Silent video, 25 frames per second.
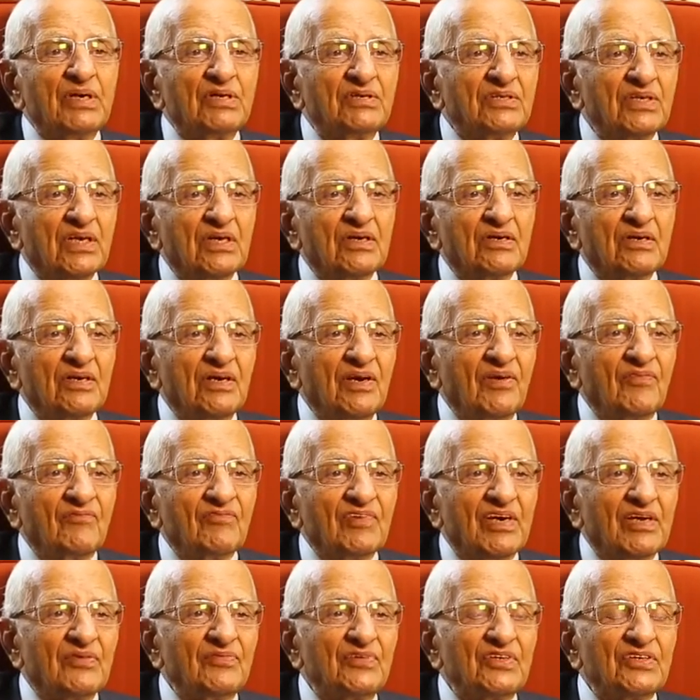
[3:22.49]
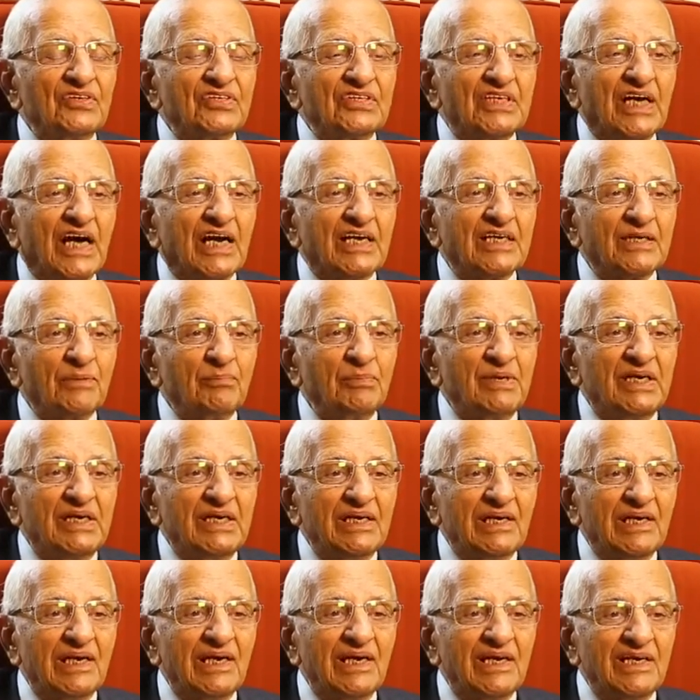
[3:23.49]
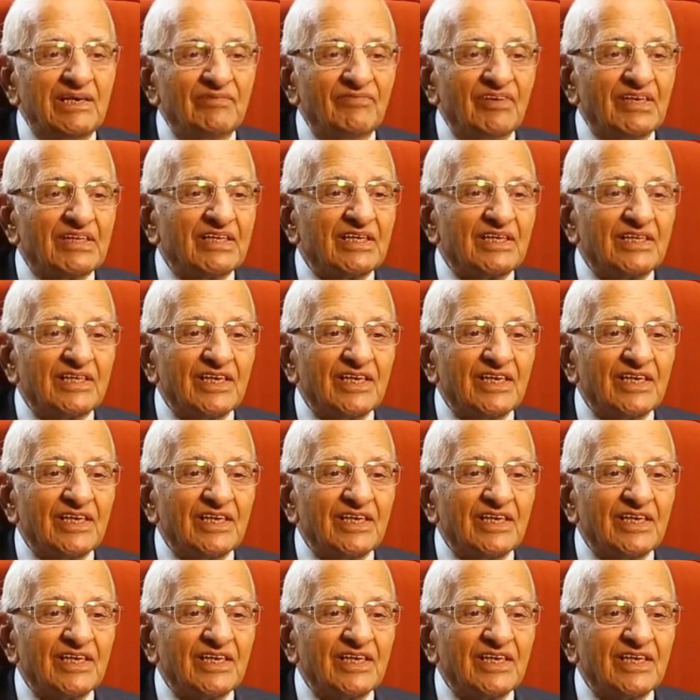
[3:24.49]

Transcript: impatient when we start a minute late,